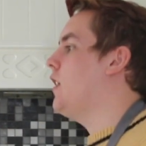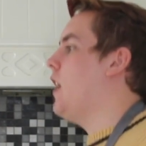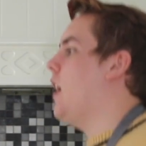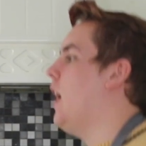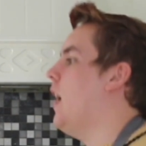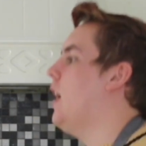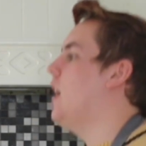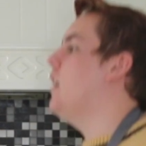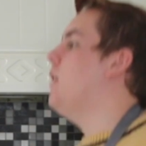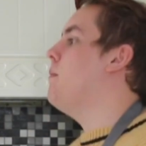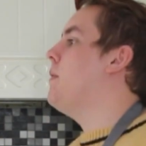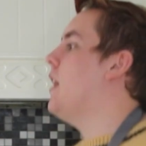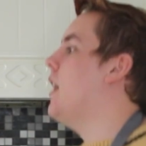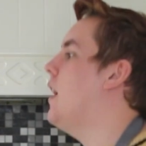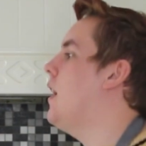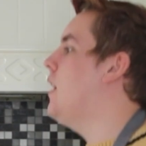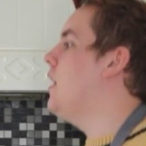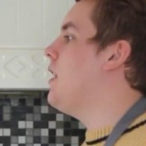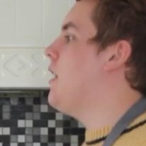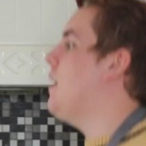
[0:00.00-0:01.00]
I'm
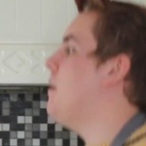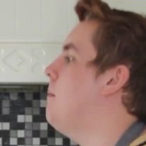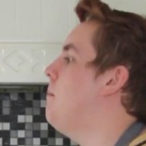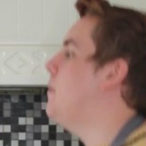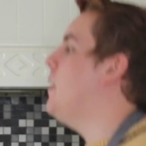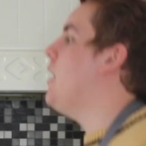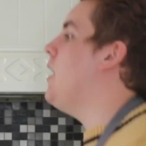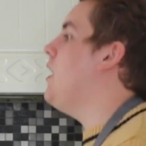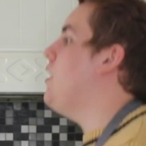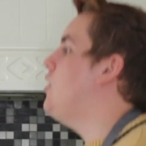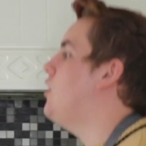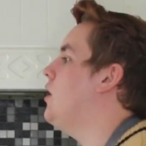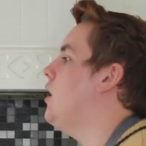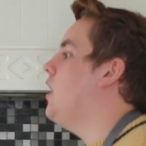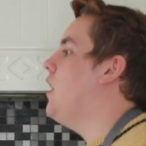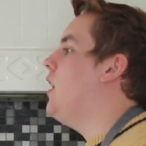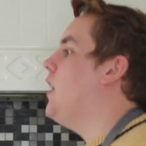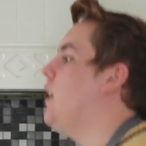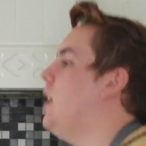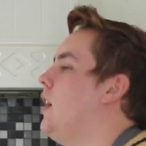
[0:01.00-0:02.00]
getting
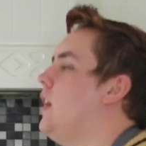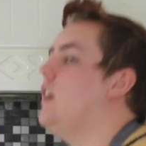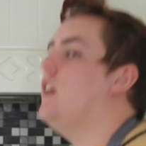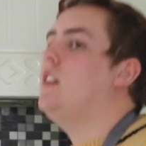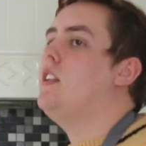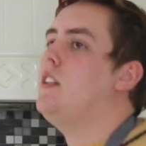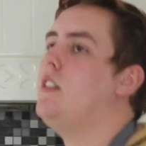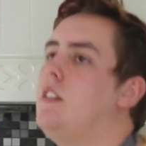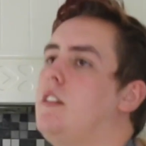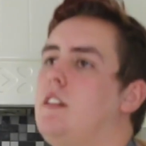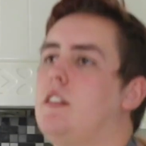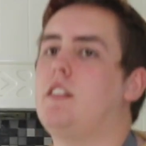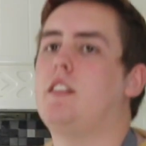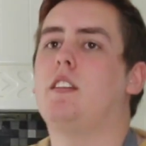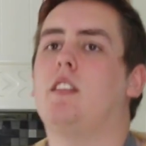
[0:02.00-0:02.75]
impatient.